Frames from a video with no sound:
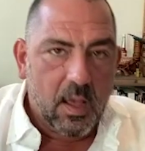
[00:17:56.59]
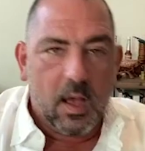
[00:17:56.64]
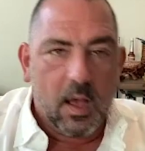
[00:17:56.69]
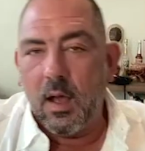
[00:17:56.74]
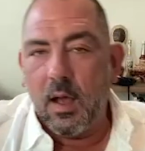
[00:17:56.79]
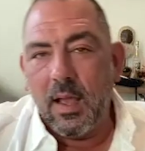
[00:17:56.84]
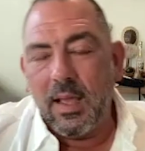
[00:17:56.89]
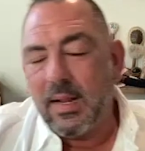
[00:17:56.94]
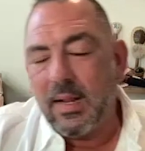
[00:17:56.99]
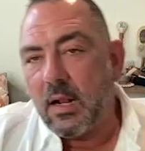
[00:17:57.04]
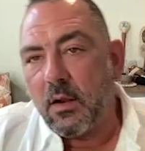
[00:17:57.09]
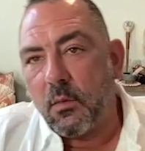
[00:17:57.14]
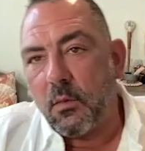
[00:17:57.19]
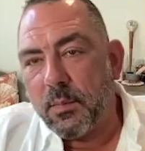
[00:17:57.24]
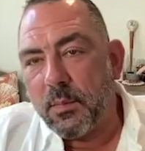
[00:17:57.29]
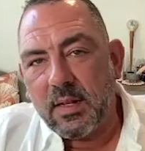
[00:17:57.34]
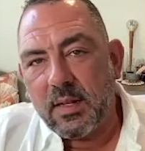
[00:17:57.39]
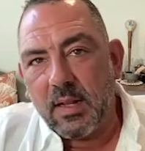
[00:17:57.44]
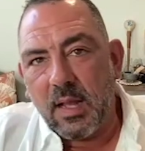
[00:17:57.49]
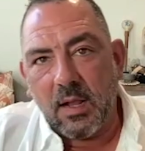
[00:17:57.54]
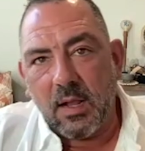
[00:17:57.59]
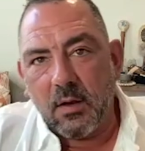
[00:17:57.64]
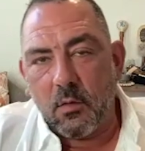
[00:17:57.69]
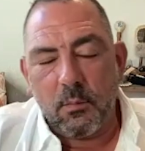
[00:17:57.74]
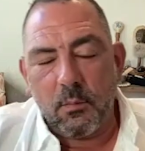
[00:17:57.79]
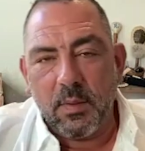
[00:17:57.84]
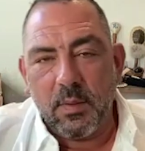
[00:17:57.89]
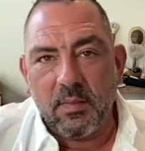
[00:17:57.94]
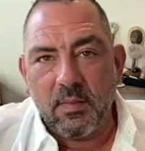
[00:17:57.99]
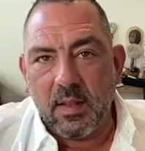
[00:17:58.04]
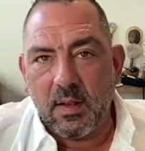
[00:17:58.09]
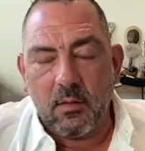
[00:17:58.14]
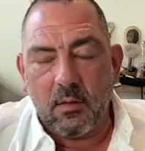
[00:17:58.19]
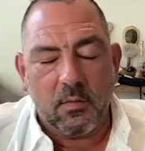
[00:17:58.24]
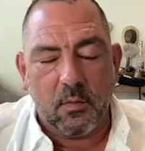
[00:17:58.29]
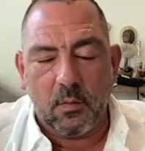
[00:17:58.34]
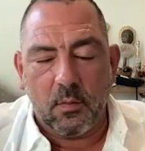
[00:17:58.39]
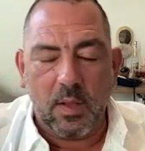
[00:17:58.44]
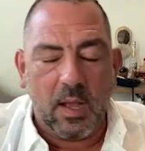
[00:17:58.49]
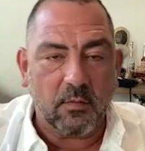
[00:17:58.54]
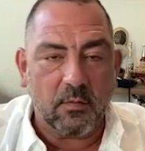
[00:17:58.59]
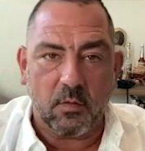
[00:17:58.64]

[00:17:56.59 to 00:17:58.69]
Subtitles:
And I don't mean that I